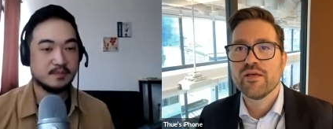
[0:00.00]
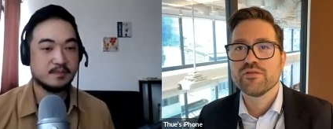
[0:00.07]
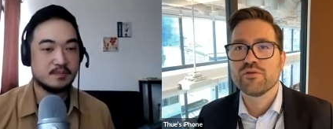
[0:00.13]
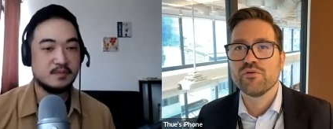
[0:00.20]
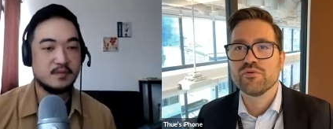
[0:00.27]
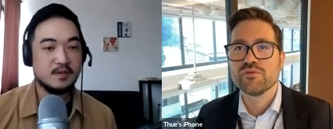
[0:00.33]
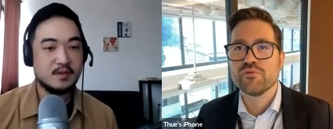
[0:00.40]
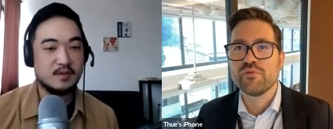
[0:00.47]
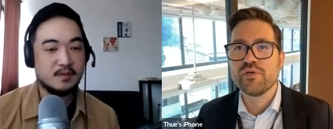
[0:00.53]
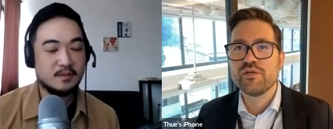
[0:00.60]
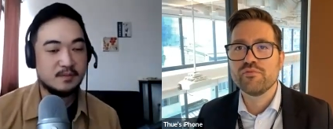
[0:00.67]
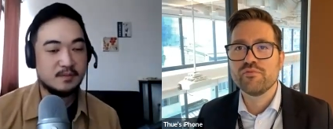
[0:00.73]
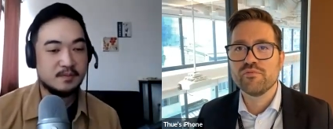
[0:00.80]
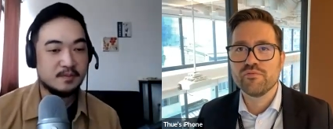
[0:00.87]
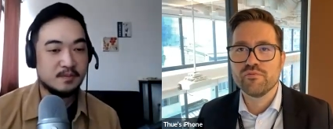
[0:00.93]
Speaker 1: So so we
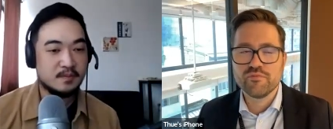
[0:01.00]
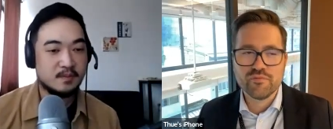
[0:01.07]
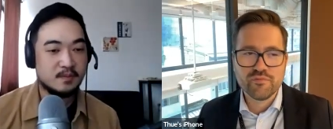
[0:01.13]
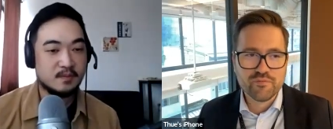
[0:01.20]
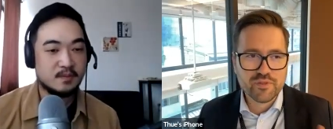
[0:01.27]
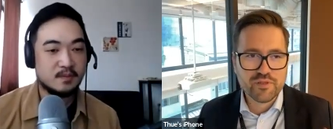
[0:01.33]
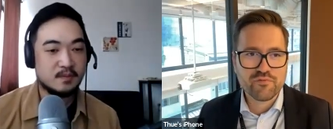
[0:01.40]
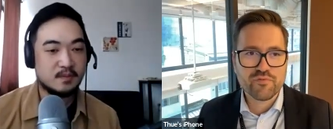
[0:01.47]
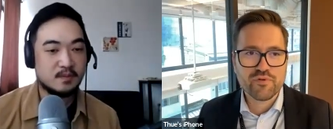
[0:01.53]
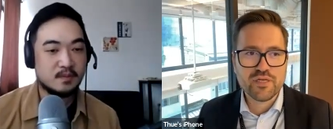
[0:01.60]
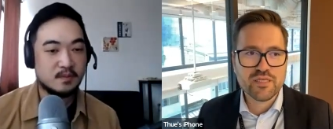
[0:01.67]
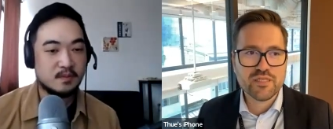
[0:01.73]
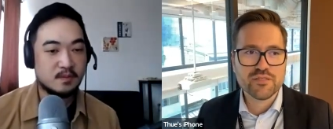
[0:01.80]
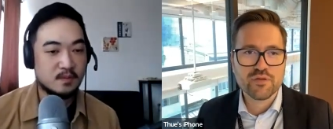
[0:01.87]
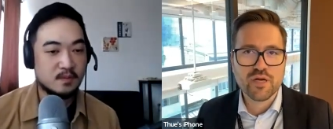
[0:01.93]
we
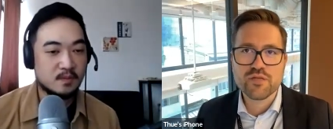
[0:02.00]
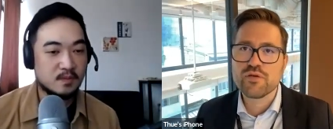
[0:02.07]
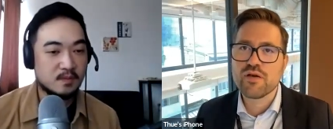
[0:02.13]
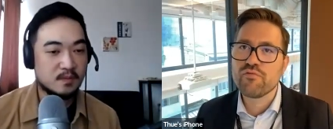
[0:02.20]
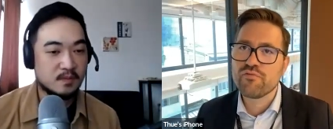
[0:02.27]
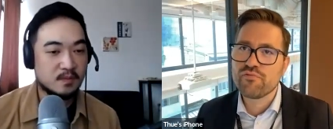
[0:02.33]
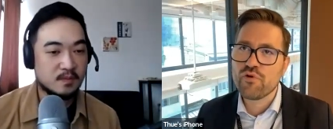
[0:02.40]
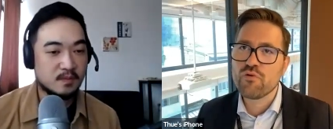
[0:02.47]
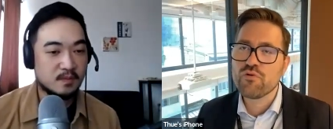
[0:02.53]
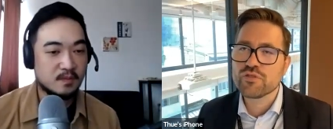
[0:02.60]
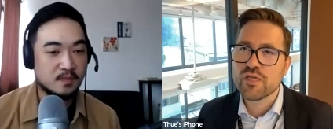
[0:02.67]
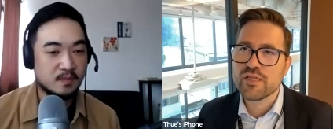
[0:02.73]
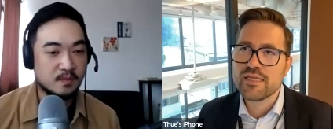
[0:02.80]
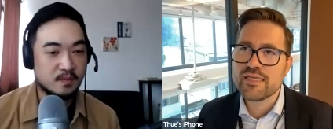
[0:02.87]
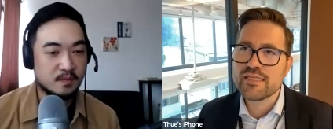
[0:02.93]
really try to have a
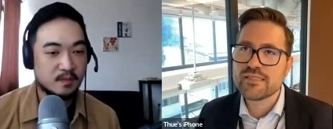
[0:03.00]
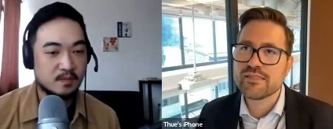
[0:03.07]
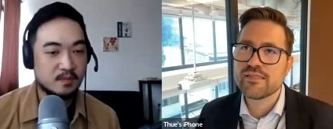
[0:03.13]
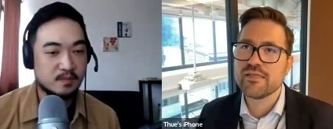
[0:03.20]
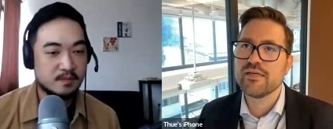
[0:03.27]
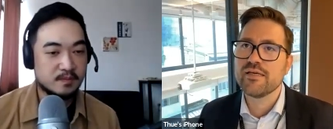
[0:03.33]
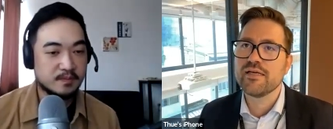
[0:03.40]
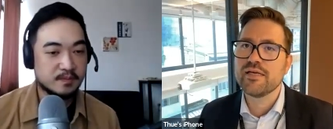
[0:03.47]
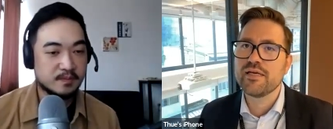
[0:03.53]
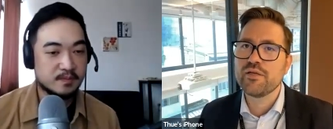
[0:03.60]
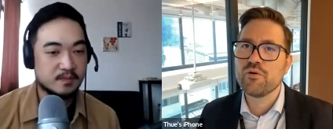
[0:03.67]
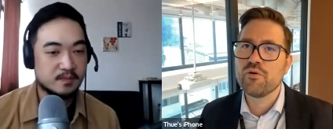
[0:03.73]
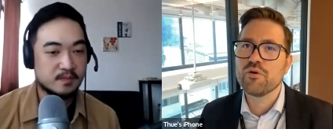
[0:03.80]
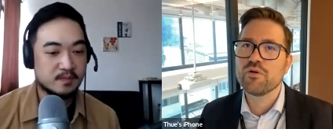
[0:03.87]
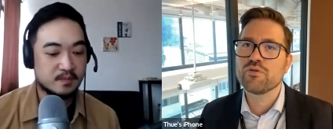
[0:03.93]
focus on this uh,
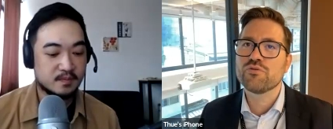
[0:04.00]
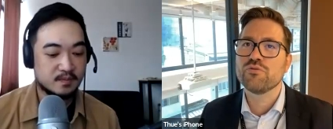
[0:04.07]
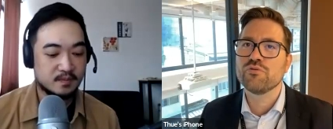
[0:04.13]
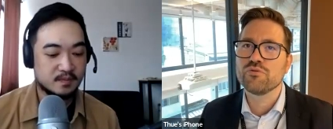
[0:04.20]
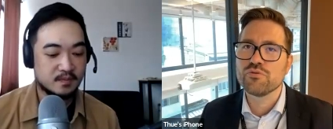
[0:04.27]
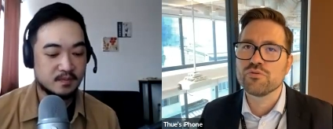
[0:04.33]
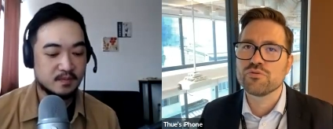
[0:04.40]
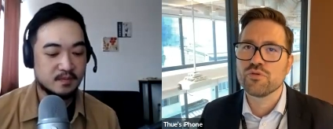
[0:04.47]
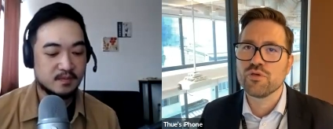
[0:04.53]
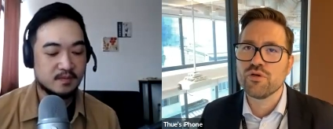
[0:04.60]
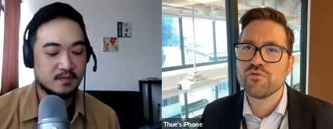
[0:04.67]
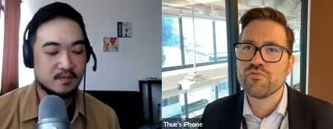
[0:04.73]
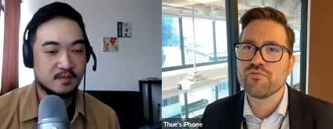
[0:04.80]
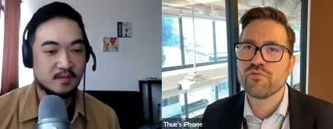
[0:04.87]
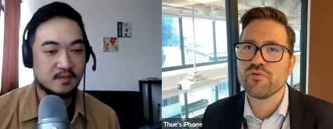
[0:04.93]
in order to to
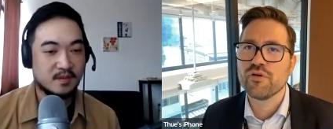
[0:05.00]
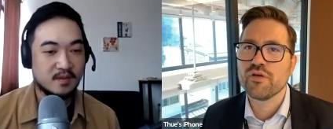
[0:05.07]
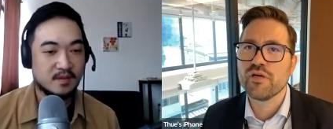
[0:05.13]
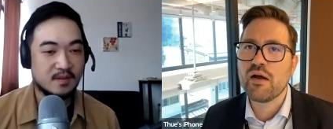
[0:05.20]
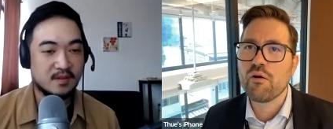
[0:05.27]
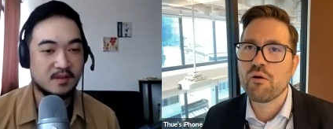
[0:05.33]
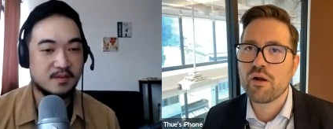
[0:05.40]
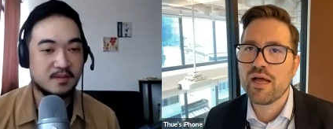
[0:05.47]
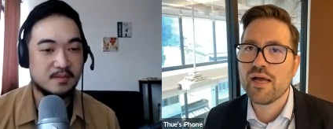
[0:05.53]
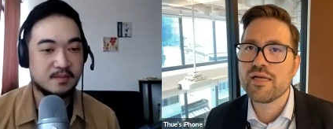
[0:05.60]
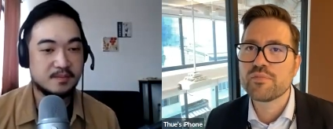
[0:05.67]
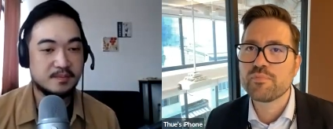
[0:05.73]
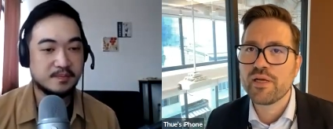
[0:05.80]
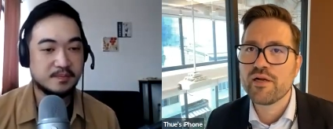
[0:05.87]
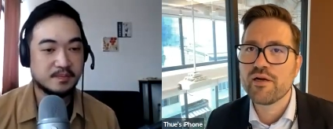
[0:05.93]
serve uh, our
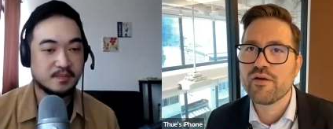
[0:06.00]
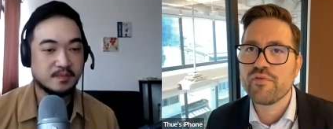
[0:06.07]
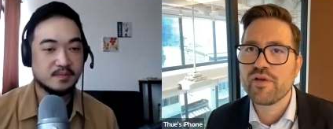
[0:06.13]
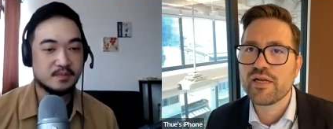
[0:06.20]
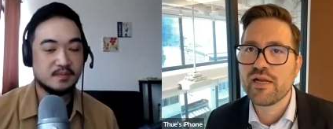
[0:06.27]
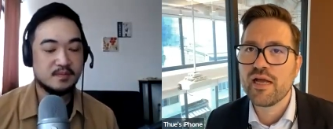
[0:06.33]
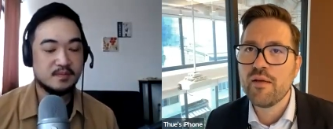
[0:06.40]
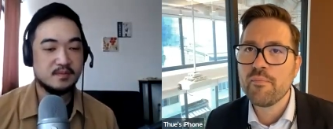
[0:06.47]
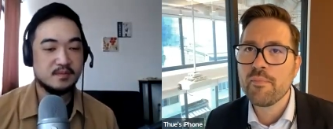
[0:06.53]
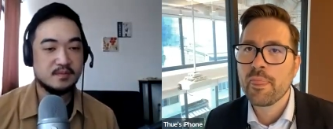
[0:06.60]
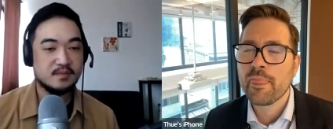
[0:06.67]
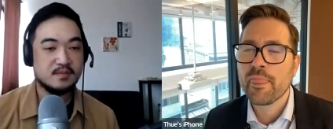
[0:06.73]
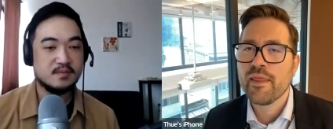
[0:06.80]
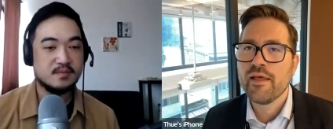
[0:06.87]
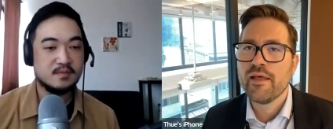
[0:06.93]
clients better in Vietnam.
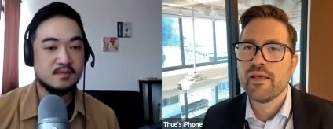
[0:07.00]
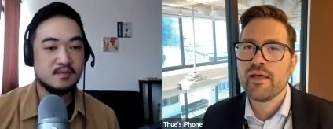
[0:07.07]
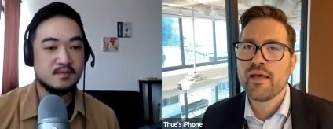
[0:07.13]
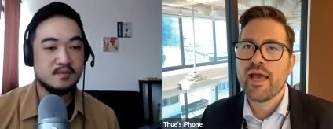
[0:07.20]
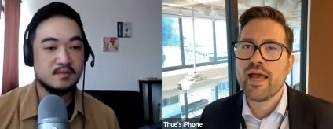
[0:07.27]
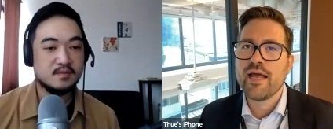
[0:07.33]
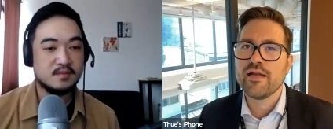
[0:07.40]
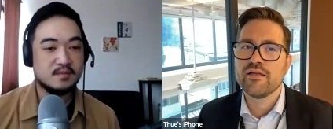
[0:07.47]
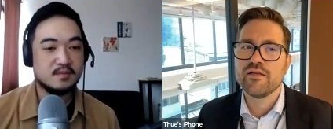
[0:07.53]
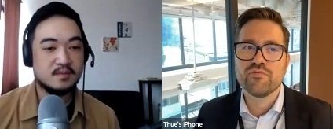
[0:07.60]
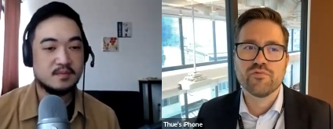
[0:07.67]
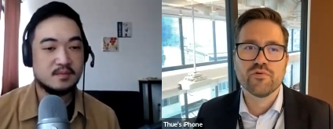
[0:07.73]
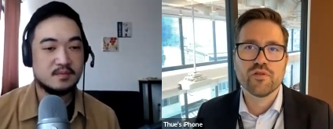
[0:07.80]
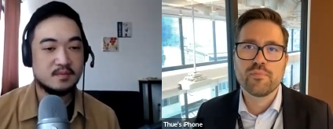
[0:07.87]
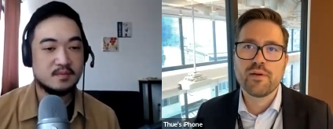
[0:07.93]
And
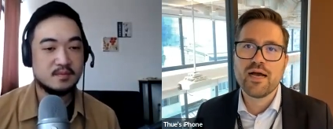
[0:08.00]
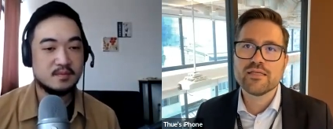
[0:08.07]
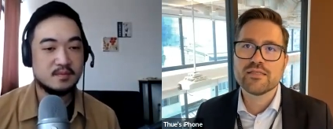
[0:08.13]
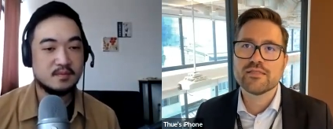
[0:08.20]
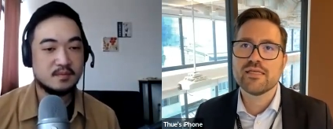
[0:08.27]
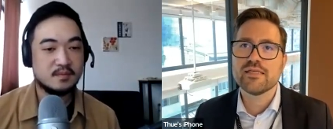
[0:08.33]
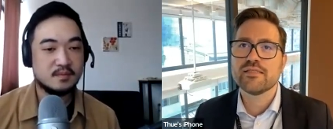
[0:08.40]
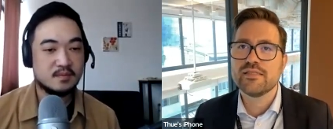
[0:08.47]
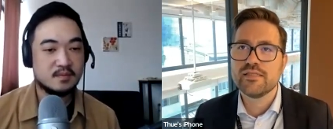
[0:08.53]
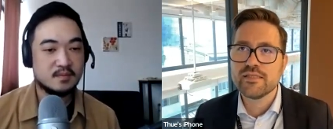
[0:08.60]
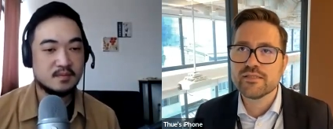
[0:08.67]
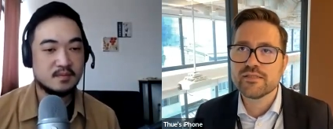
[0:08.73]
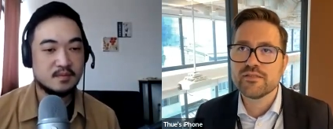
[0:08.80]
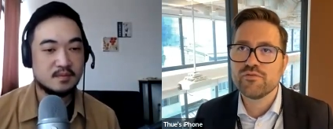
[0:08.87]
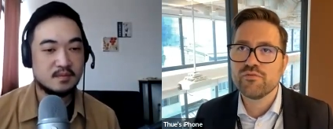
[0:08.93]
for the past six
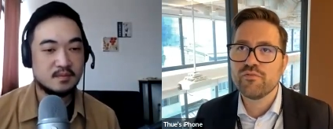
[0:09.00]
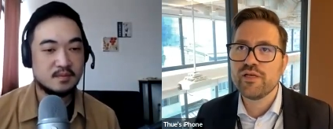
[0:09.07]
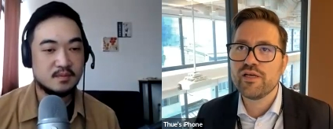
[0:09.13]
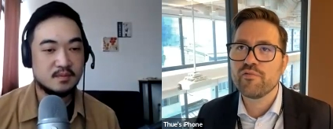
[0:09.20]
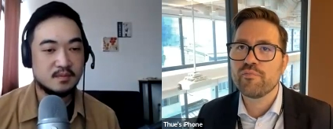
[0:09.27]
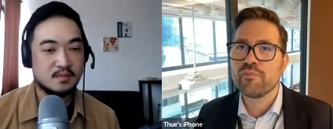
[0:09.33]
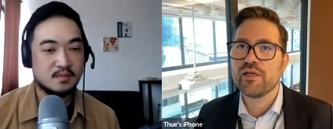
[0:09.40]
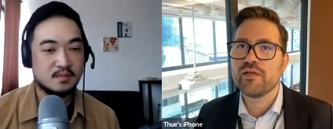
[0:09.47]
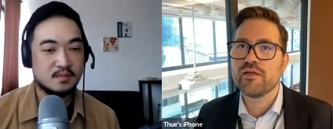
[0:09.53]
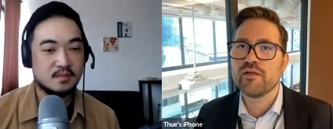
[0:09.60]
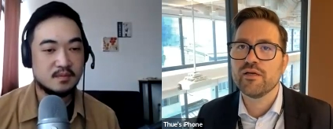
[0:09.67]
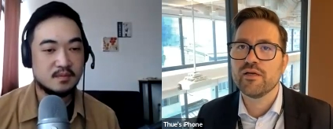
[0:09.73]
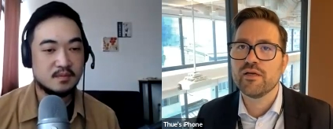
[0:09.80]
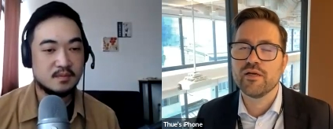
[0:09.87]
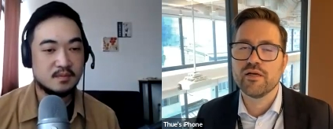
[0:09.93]
years, we have been
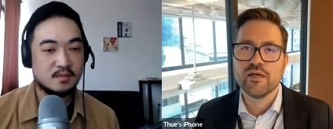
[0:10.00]
uh,